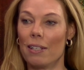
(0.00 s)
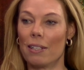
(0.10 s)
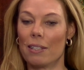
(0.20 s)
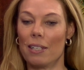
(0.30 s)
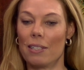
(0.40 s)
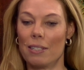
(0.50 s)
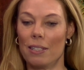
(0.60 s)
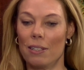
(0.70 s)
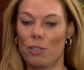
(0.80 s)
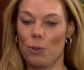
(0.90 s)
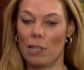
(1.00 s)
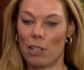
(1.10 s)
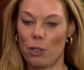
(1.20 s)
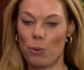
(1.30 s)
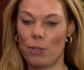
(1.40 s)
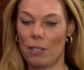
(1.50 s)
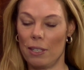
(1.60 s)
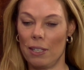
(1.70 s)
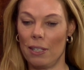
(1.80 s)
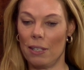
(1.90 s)
think that to include
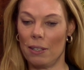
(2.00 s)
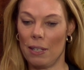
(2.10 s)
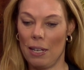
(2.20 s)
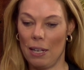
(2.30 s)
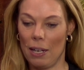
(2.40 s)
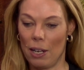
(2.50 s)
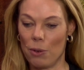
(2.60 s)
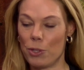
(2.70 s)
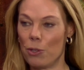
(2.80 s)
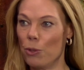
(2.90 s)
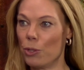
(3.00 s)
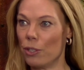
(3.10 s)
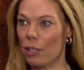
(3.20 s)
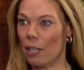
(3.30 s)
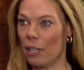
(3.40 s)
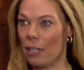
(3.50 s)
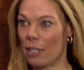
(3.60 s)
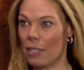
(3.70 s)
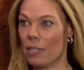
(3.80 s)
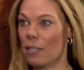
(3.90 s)
our solution in
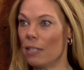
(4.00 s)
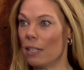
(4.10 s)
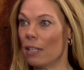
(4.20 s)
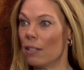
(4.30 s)
existing